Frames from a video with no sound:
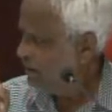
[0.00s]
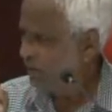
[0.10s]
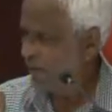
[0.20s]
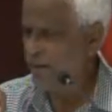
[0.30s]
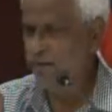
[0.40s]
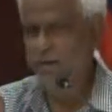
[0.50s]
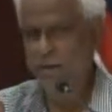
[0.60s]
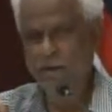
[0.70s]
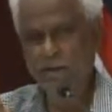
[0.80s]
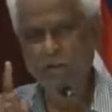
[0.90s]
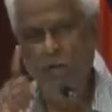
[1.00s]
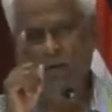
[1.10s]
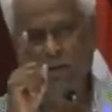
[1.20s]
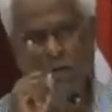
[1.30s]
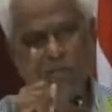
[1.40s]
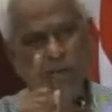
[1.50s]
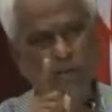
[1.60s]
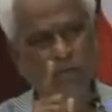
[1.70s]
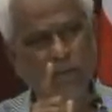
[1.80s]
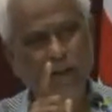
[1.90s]
Friends, your government
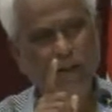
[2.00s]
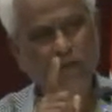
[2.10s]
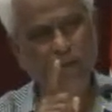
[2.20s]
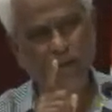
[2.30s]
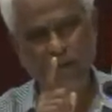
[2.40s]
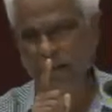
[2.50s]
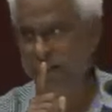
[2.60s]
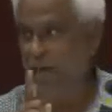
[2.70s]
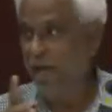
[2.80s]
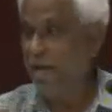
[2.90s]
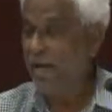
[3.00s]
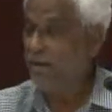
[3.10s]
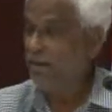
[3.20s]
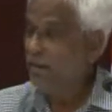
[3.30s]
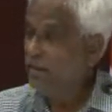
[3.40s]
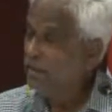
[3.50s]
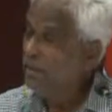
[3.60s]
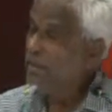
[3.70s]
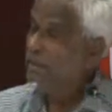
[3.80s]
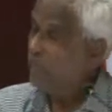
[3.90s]
of India is very rich. And
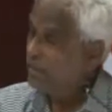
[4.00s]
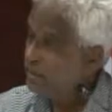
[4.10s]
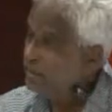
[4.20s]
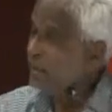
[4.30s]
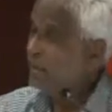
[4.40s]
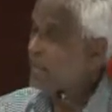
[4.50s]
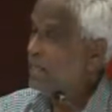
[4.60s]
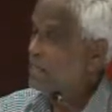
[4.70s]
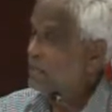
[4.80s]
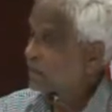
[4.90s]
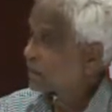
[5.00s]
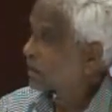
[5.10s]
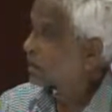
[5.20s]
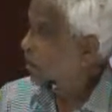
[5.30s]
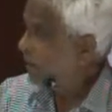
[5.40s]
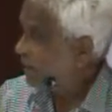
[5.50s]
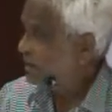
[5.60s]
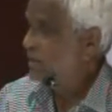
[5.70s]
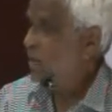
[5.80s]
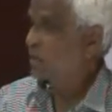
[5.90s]
the other thing is, forget
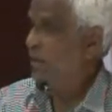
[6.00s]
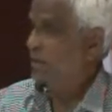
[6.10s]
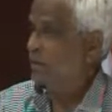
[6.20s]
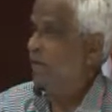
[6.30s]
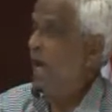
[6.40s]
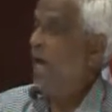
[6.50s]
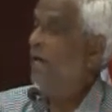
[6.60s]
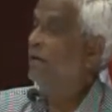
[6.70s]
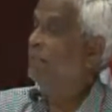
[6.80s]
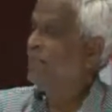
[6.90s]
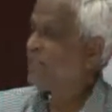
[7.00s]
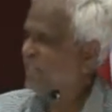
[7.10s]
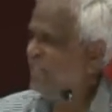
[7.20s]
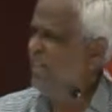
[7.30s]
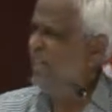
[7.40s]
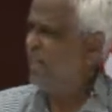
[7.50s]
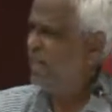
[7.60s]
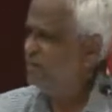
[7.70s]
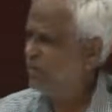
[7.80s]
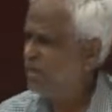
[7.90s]
about it. I have been telling and
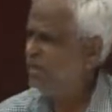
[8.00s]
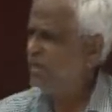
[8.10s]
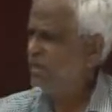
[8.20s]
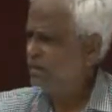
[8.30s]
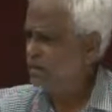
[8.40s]
advising